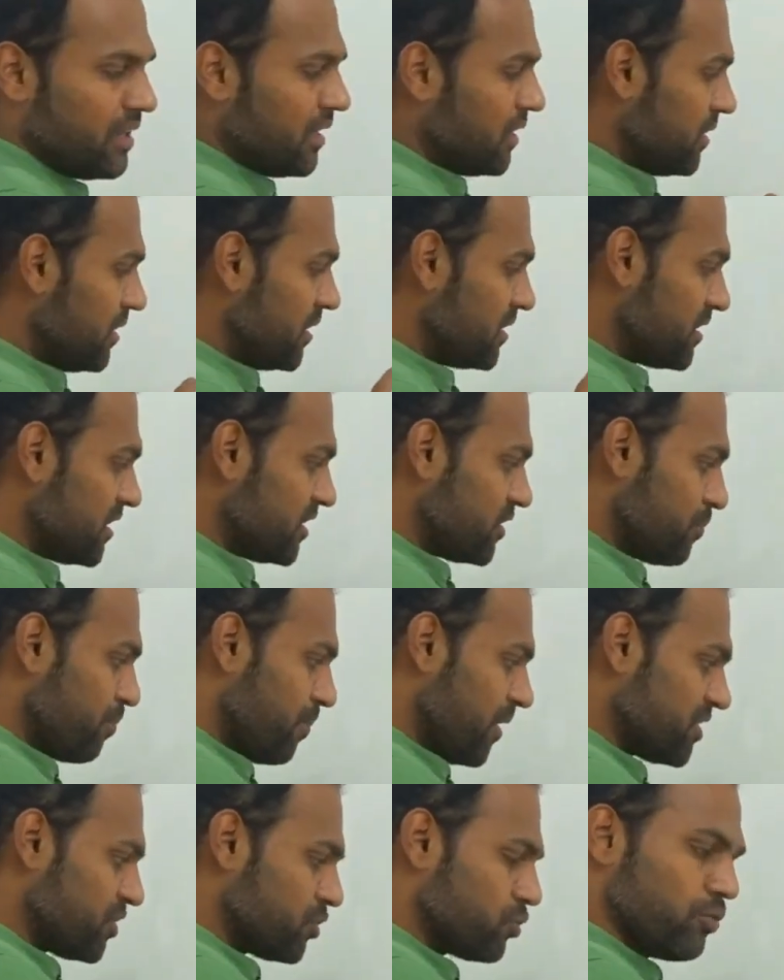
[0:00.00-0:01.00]
This is
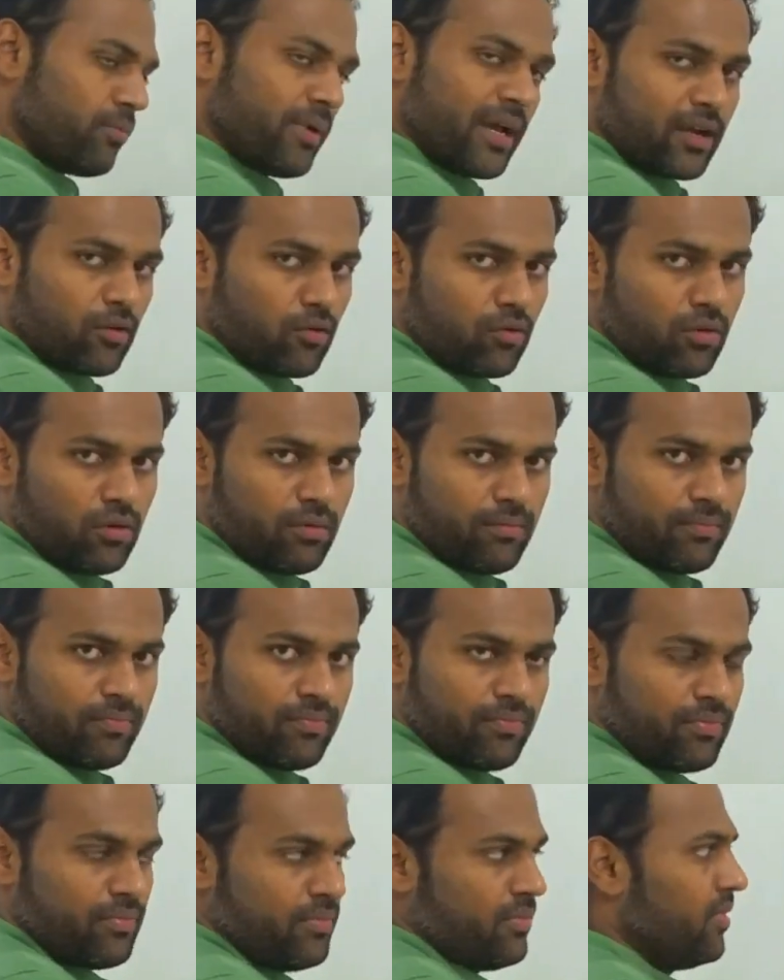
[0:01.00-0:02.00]
plus 2 microcoulomb,
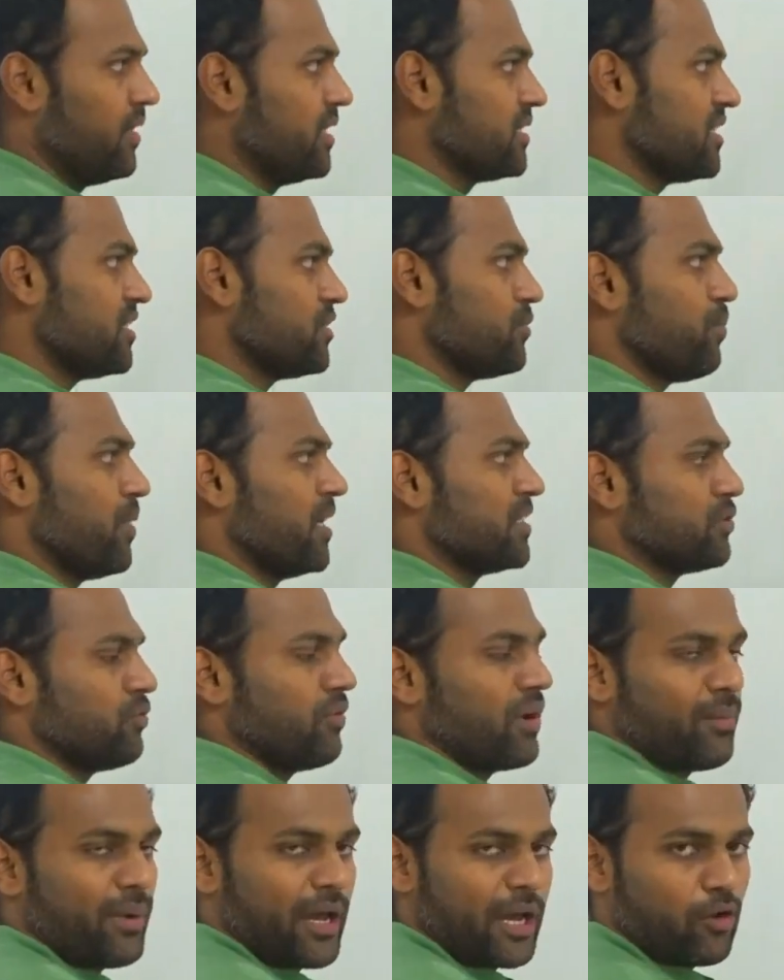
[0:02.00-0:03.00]
this is plus 1
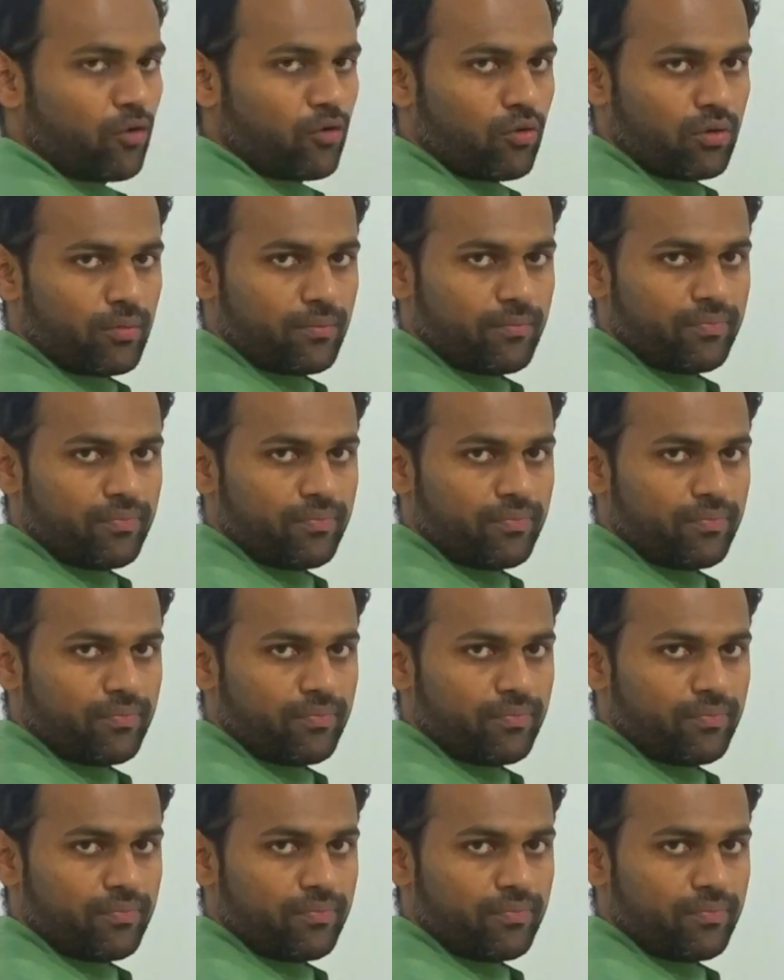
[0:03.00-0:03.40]
microcoulomb.